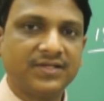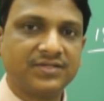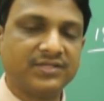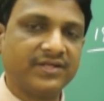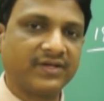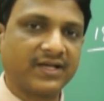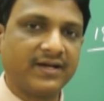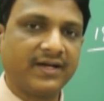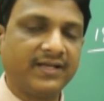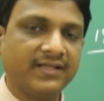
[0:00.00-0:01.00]
So they were
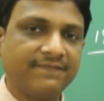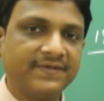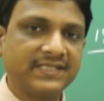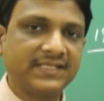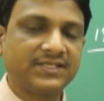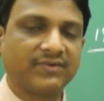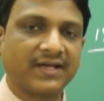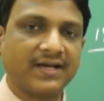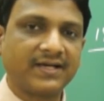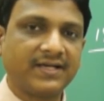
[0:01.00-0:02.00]
conducting, the physicists were
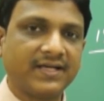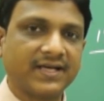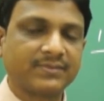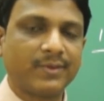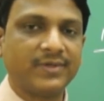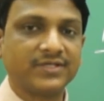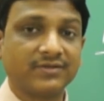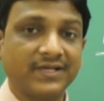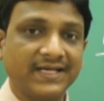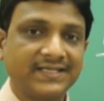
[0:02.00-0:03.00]
conducting experiments
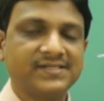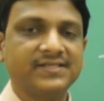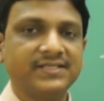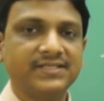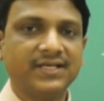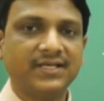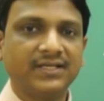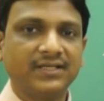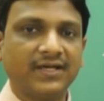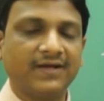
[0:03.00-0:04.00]
on electricity
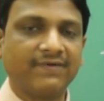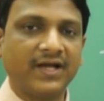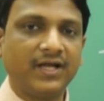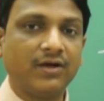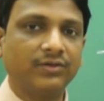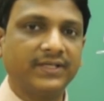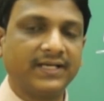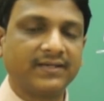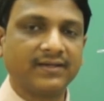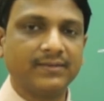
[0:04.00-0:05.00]
and finding how the
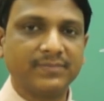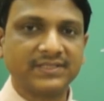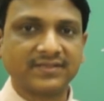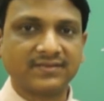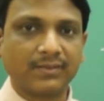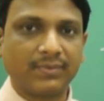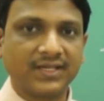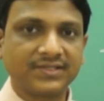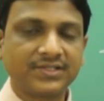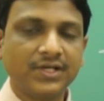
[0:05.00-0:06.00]
electrical impulses are
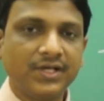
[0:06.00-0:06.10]
passed.